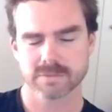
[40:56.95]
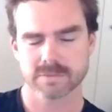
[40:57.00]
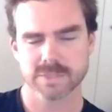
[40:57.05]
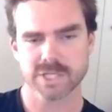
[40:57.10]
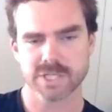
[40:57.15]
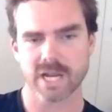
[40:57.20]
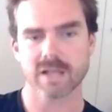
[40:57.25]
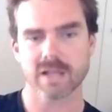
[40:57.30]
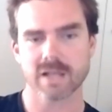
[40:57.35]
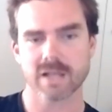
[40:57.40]

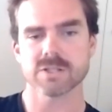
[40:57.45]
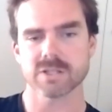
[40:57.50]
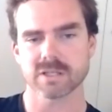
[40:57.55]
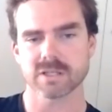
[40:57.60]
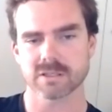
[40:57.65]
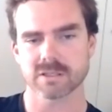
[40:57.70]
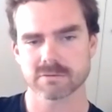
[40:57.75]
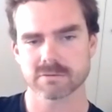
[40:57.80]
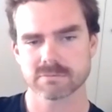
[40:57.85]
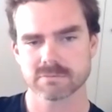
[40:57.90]

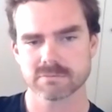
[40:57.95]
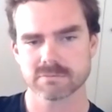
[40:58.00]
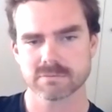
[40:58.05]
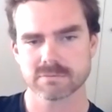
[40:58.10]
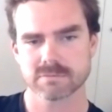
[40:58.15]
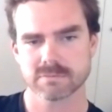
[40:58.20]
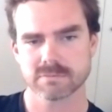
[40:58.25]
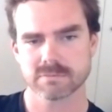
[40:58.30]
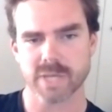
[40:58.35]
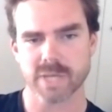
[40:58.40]
challenging
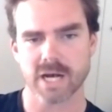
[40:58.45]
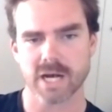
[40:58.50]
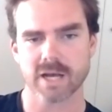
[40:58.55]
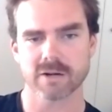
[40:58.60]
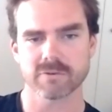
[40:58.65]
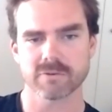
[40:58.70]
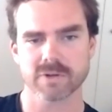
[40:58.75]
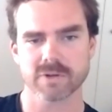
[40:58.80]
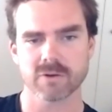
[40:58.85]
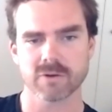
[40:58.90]
part
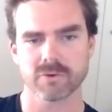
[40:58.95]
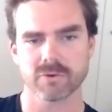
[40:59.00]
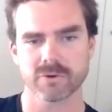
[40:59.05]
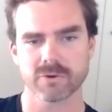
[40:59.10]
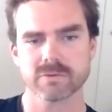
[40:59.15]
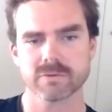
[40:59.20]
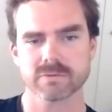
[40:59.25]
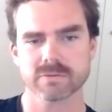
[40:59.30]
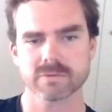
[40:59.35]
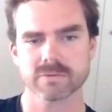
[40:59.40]
of Kung
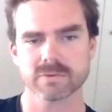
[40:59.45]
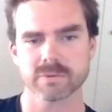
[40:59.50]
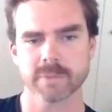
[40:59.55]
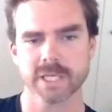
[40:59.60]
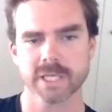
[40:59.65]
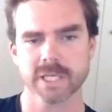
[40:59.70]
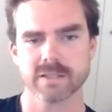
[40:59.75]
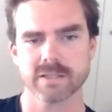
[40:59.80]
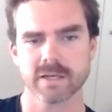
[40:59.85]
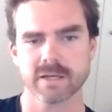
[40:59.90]
Fu for
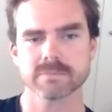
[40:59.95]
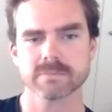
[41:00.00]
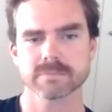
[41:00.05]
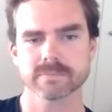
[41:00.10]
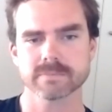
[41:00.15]
me now.